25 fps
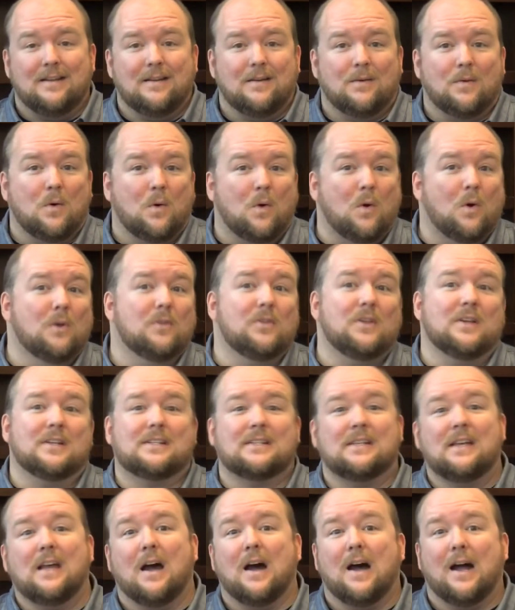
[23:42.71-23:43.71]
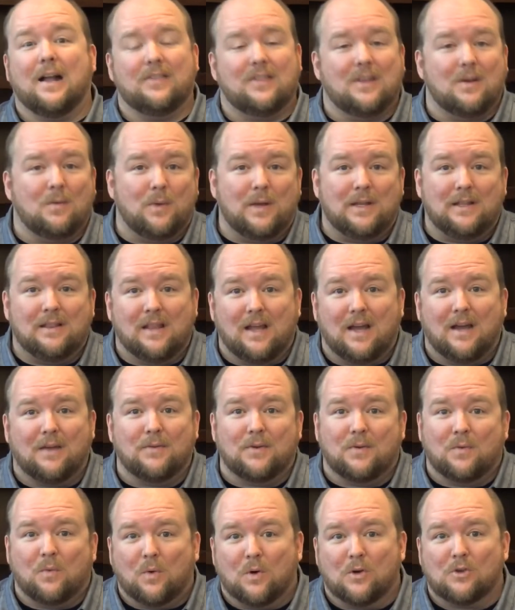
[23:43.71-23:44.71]
or this God that we love
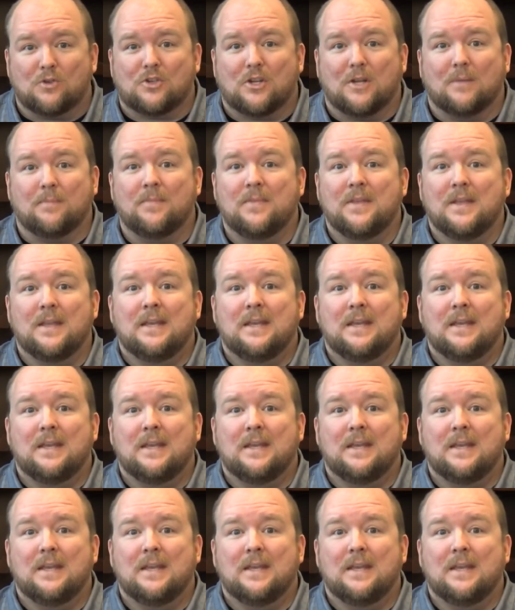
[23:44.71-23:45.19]
and worship.